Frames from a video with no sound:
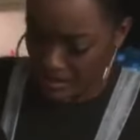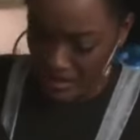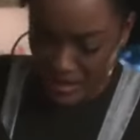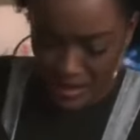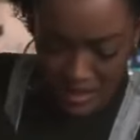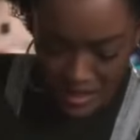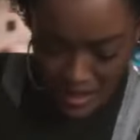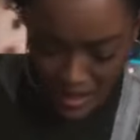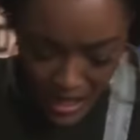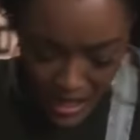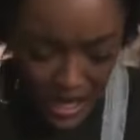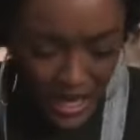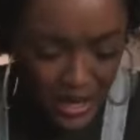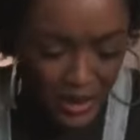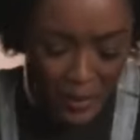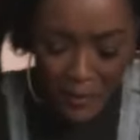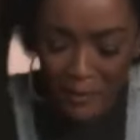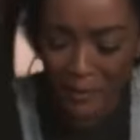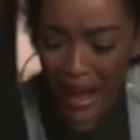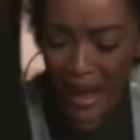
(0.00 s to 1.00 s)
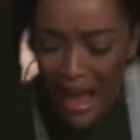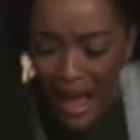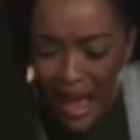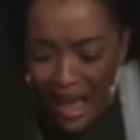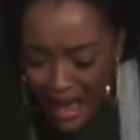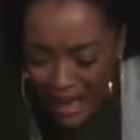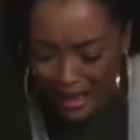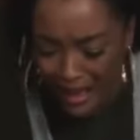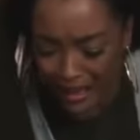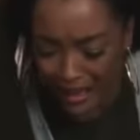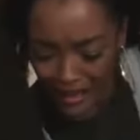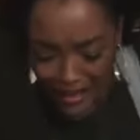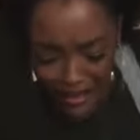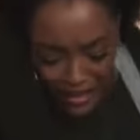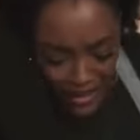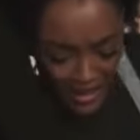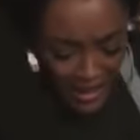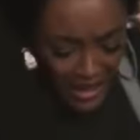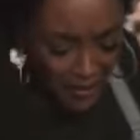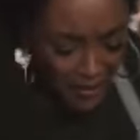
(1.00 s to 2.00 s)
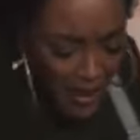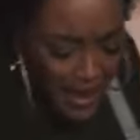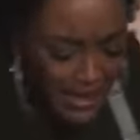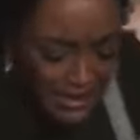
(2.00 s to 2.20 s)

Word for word: back the way they should be. Ma! Ma,